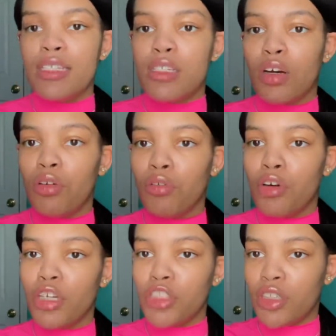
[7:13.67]
So, of
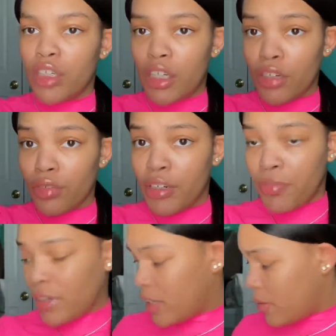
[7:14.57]
course, you're going to need a
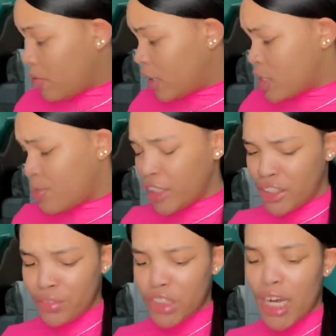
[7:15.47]
refill, especially if
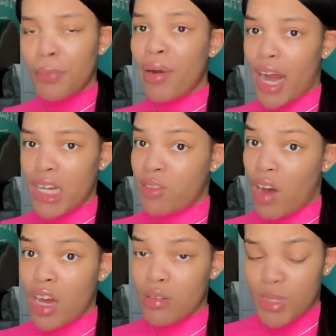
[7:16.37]
you're trying to practice
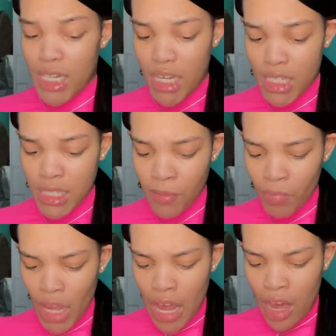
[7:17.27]
volume sets.
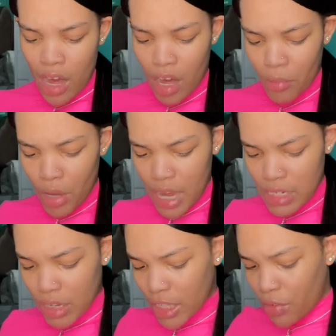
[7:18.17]
Um, you also
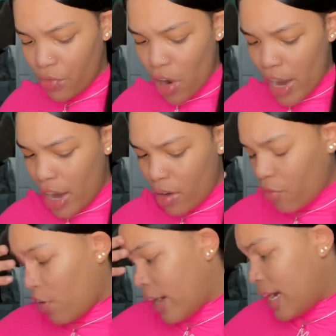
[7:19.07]
get the four
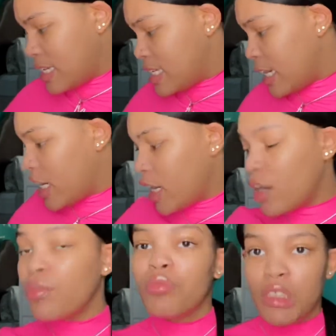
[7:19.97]
forehead sticker,
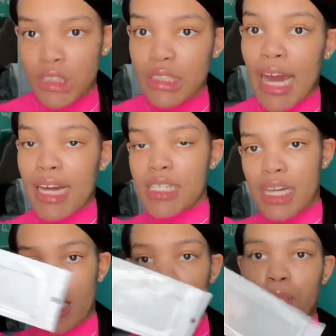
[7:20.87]
which, like I said,
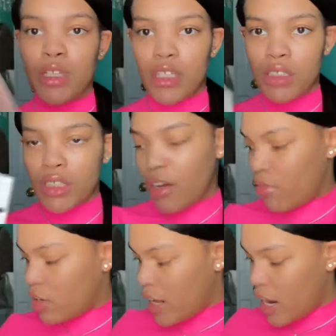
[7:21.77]
you put the stuff on
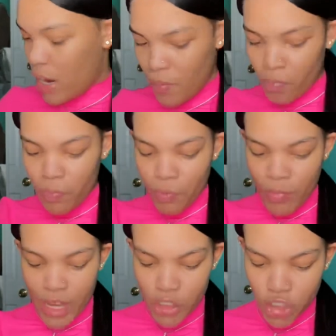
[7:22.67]
there
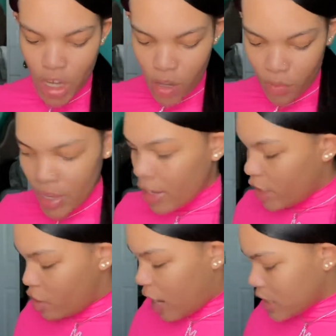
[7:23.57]
as you go. And you
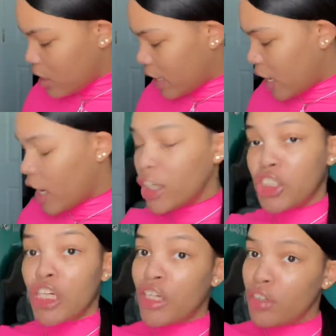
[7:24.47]
also get 100
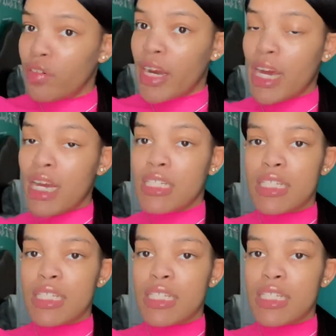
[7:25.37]
glue rings.